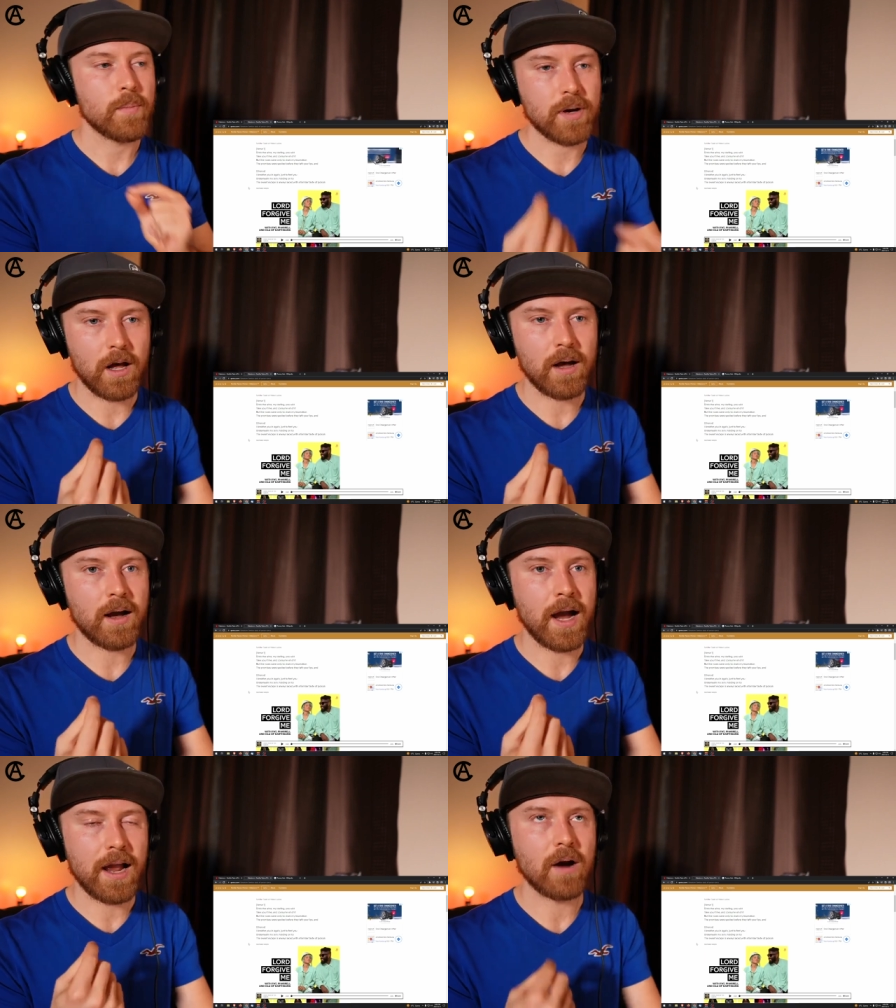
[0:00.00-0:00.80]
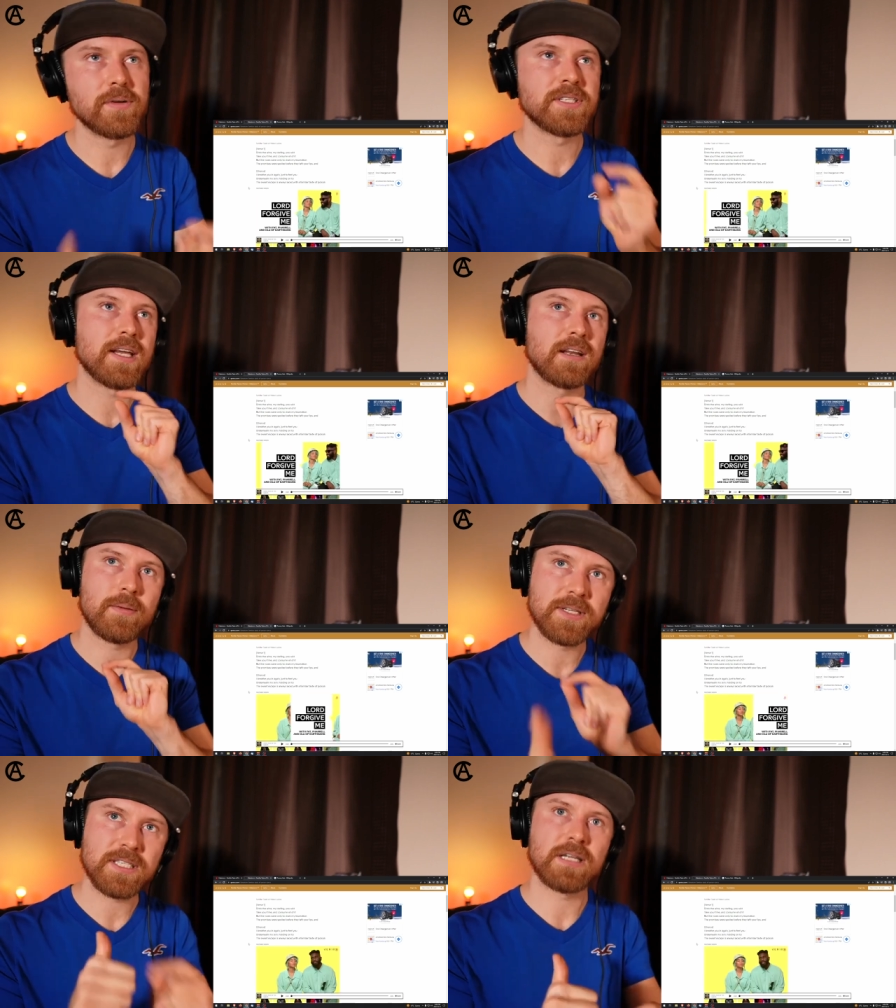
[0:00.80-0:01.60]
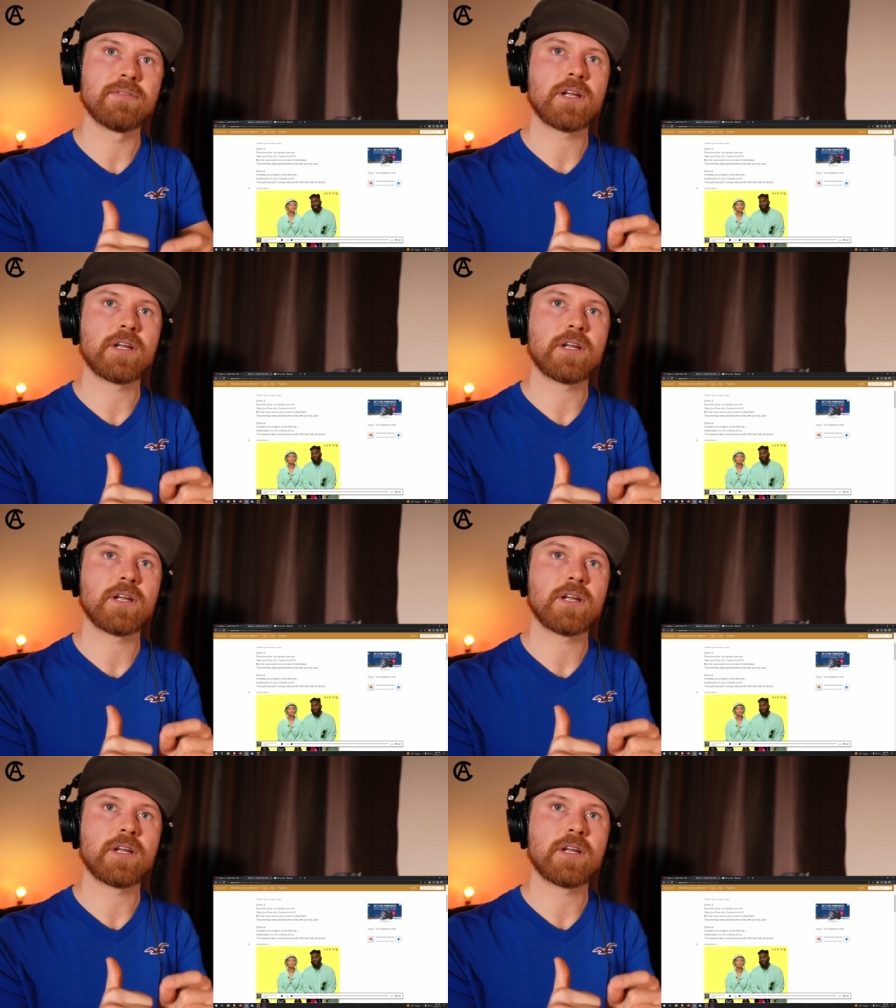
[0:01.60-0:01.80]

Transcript: But I'll, I always take it on myself.